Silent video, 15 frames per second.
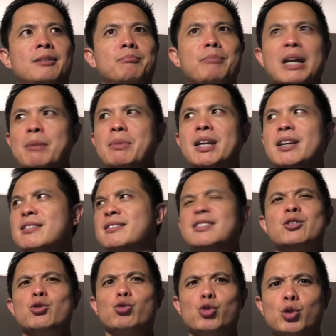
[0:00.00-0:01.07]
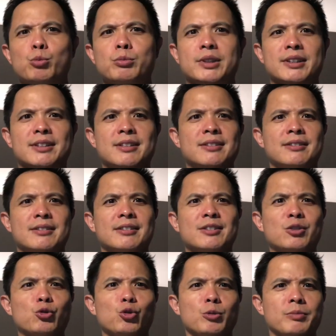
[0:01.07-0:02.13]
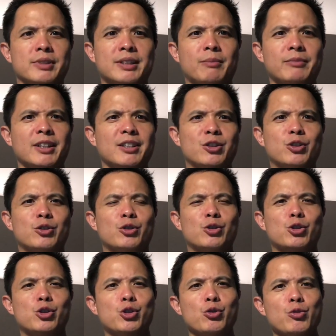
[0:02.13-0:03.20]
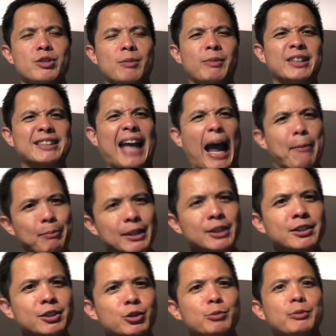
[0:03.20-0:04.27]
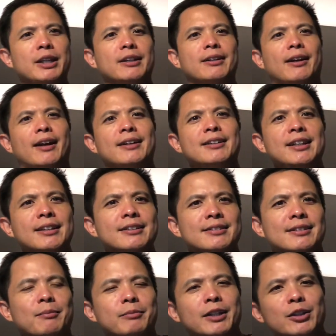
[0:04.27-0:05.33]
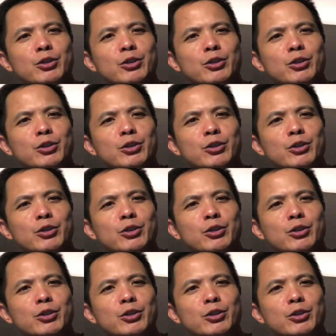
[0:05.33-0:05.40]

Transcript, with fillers: maybe it's this room, is this this room, something is something is happening to me that I needed something